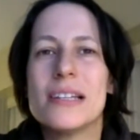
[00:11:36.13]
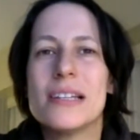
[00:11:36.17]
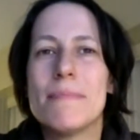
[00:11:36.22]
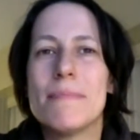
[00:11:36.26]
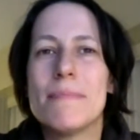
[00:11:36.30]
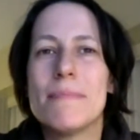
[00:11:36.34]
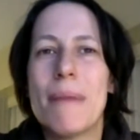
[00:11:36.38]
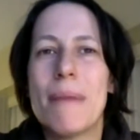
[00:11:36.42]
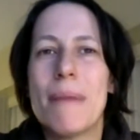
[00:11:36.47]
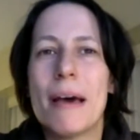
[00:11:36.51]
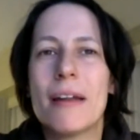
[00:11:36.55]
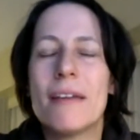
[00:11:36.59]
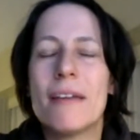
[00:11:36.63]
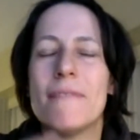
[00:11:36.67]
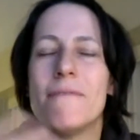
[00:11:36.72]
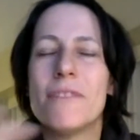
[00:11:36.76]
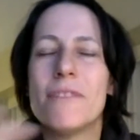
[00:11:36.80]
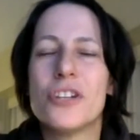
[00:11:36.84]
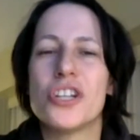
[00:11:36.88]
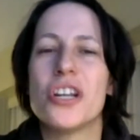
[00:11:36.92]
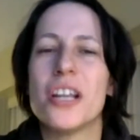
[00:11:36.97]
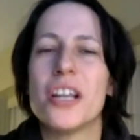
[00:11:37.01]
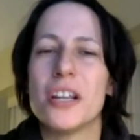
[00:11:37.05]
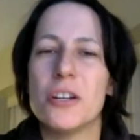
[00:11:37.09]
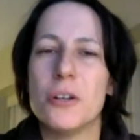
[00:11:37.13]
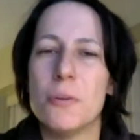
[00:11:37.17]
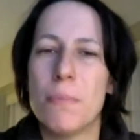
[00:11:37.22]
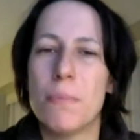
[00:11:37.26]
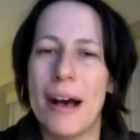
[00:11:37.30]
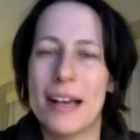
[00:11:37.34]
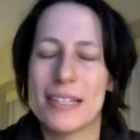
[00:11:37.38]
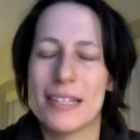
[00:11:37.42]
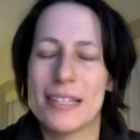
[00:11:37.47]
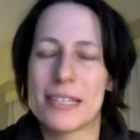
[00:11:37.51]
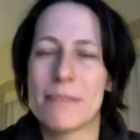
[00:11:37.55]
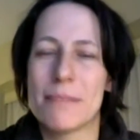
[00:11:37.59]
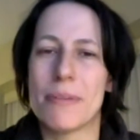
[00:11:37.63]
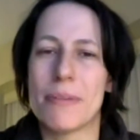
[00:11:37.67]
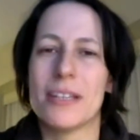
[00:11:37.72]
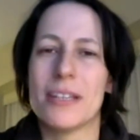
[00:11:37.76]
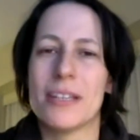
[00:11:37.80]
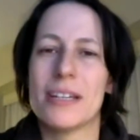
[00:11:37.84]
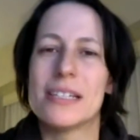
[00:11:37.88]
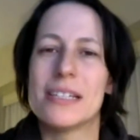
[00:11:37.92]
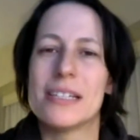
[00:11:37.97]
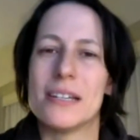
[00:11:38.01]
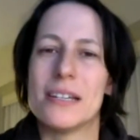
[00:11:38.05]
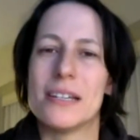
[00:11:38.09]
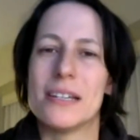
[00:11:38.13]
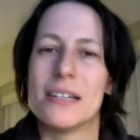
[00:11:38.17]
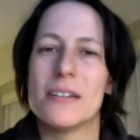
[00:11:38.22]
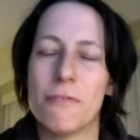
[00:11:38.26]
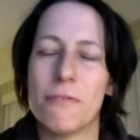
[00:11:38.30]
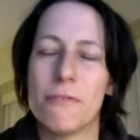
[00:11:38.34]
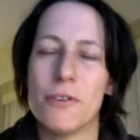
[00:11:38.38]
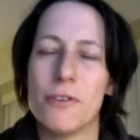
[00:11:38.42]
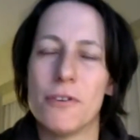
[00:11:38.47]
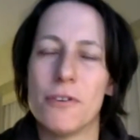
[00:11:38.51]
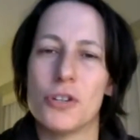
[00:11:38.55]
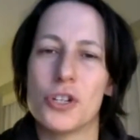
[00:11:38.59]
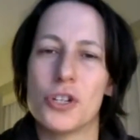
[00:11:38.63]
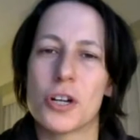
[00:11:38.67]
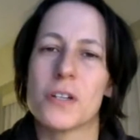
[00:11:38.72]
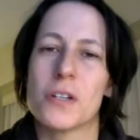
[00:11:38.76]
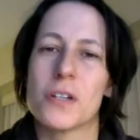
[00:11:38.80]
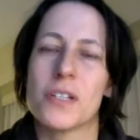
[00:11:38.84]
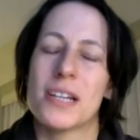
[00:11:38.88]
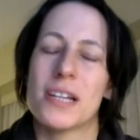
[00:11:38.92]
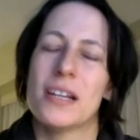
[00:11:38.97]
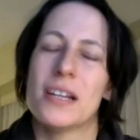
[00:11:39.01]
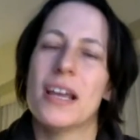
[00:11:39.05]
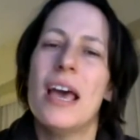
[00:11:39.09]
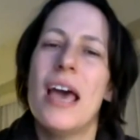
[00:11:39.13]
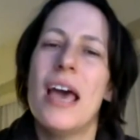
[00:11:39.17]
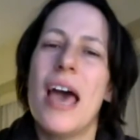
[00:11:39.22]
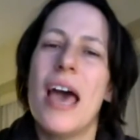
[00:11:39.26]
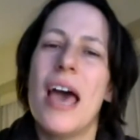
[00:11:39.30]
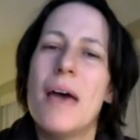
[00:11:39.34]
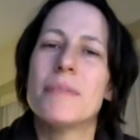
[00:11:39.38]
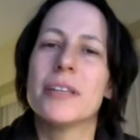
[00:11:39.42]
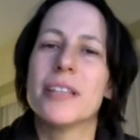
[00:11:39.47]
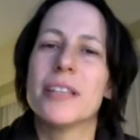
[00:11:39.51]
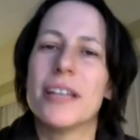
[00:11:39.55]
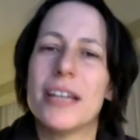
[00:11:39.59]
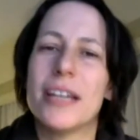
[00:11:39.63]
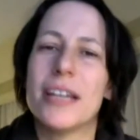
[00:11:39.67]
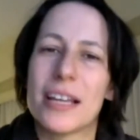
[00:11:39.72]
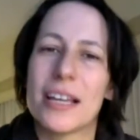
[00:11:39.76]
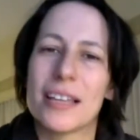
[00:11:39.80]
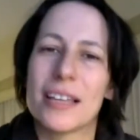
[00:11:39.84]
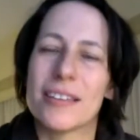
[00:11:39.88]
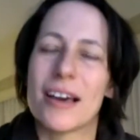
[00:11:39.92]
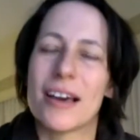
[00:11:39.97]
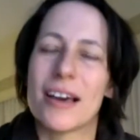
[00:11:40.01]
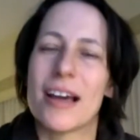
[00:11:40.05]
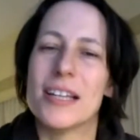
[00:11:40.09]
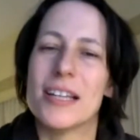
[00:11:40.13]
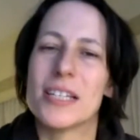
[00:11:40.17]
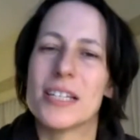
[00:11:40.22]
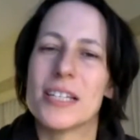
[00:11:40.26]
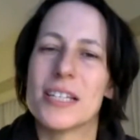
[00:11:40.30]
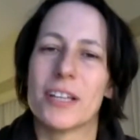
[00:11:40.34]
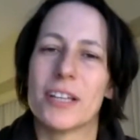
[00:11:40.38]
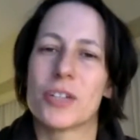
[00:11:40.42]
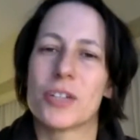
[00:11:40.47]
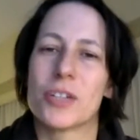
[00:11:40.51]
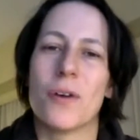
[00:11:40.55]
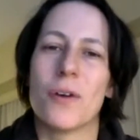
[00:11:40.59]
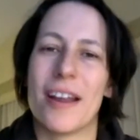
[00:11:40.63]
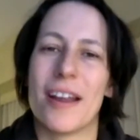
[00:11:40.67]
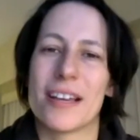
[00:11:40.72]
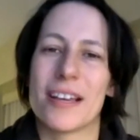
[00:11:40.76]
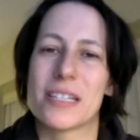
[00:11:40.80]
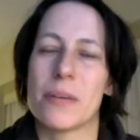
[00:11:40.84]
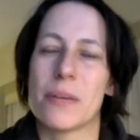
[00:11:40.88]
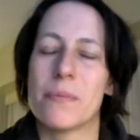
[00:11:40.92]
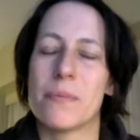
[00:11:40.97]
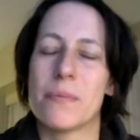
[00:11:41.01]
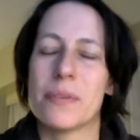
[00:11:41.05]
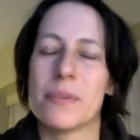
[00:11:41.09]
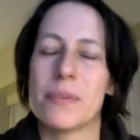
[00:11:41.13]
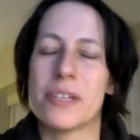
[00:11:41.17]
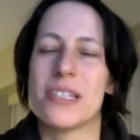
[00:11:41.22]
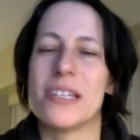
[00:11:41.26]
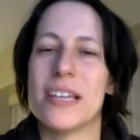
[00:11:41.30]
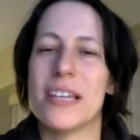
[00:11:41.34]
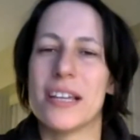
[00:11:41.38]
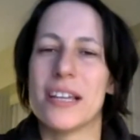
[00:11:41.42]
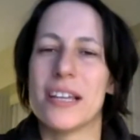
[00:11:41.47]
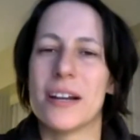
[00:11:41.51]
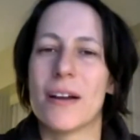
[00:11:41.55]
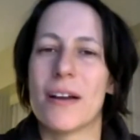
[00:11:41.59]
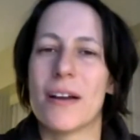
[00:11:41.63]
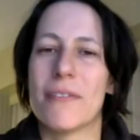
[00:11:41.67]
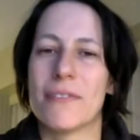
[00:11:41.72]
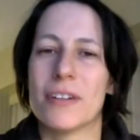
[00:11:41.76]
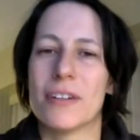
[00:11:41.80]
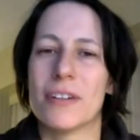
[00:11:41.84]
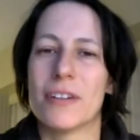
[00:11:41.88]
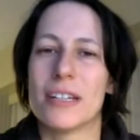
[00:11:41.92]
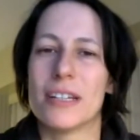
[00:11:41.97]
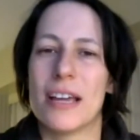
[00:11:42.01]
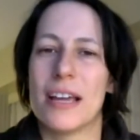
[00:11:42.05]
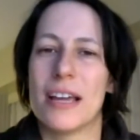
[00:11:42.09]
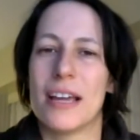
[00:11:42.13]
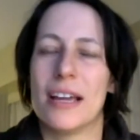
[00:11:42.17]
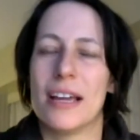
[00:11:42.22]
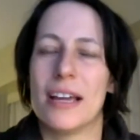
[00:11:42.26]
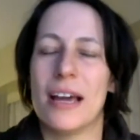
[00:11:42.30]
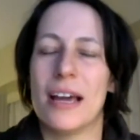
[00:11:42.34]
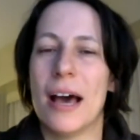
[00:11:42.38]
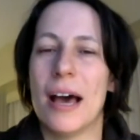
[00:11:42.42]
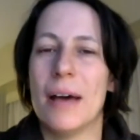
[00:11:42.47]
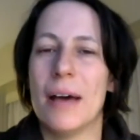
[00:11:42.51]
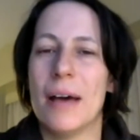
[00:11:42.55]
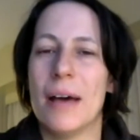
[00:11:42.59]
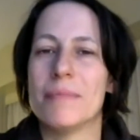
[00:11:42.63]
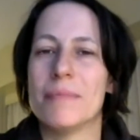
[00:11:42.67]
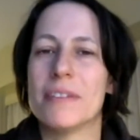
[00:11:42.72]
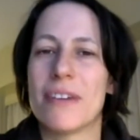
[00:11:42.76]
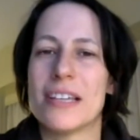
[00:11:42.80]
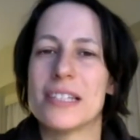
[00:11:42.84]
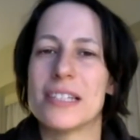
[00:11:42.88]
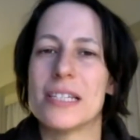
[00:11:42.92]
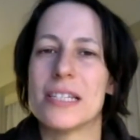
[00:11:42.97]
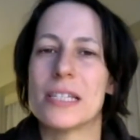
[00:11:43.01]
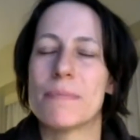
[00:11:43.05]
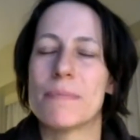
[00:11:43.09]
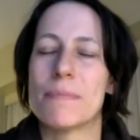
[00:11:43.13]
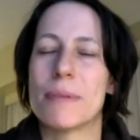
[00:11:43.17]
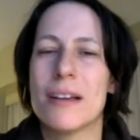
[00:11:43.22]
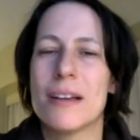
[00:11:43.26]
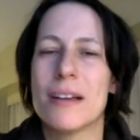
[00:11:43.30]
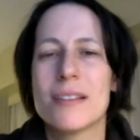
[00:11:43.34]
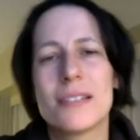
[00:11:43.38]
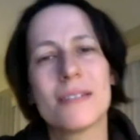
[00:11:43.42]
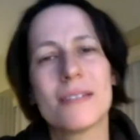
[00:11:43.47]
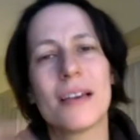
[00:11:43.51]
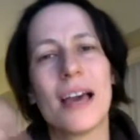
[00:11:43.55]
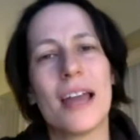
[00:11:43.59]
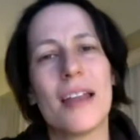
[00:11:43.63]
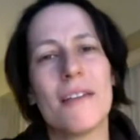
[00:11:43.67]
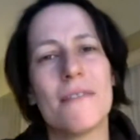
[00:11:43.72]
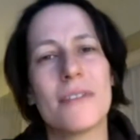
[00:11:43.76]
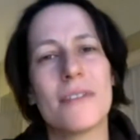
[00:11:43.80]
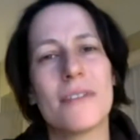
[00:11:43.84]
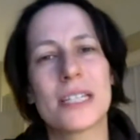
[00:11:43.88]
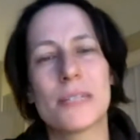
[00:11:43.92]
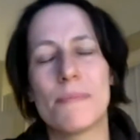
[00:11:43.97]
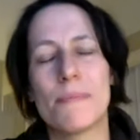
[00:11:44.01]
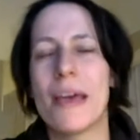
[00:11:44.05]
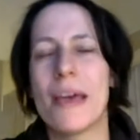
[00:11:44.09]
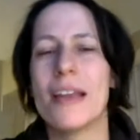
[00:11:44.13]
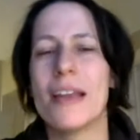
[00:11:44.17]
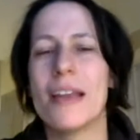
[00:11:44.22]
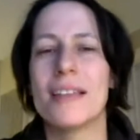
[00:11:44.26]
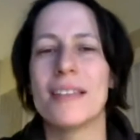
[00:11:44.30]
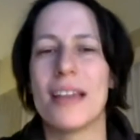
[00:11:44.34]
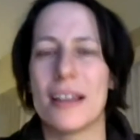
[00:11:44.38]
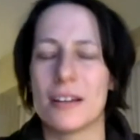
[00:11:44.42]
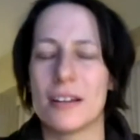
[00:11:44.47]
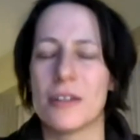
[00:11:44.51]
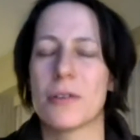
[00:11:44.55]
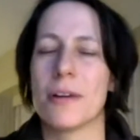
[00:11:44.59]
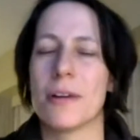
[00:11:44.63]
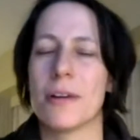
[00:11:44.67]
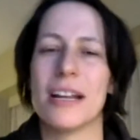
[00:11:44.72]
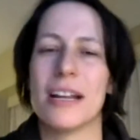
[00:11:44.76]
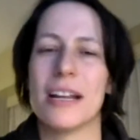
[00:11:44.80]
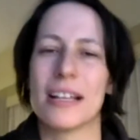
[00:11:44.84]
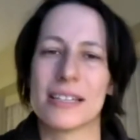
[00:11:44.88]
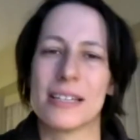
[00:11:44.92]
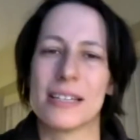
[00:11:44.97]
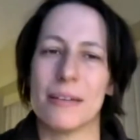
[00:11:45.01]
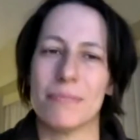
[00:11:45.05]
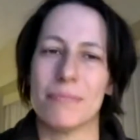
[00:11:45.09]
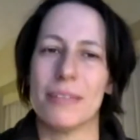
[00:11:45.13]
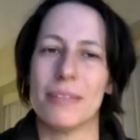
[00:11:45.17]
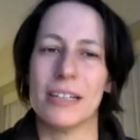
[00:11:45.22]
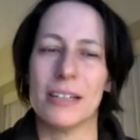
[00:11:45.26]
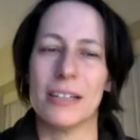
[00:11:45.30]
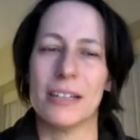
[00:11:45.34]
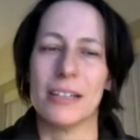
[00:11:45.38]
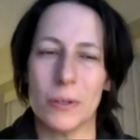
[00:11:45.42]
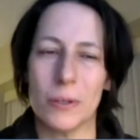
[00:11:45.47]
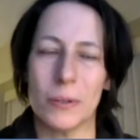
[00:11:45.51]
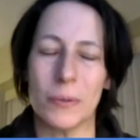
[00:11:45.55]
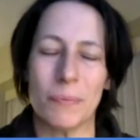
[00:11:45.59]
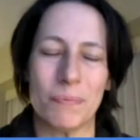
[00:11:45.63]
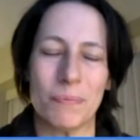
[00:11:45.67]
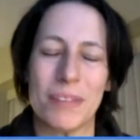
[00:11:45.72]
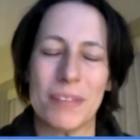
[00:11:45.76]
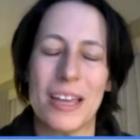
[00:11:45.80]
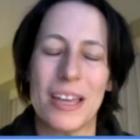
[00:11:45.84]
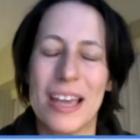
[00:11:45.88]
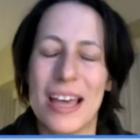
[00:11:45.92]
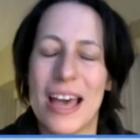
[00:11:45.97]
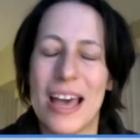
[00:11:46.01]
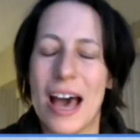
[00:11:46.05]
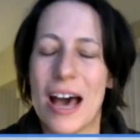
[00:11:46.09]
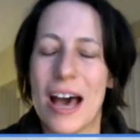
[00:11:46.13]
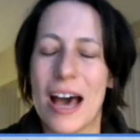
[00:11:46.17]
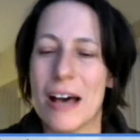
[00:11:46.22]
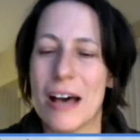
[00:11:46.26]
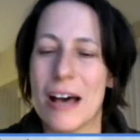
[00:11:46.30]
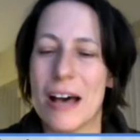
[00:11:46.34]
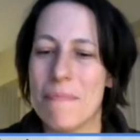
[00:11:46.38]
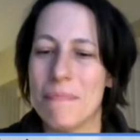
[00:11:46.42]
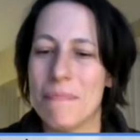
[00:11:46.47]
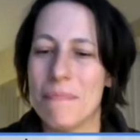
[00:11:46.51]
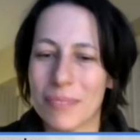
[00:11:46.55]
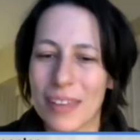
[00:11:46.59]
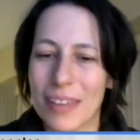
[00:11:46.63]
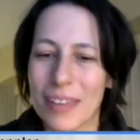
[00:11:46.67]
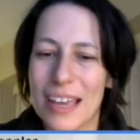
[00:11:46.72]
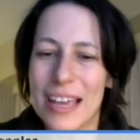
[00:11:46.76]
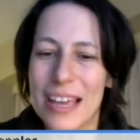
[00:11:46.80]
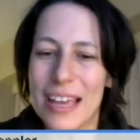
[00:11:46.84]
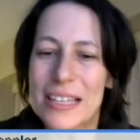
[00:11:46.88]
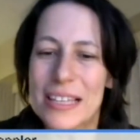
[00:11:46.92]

about envisioning new possibilities and new futures and emulating the kinds of electronics that we see in our everyday devices, but also kind of expanding that and creating something new. Brian,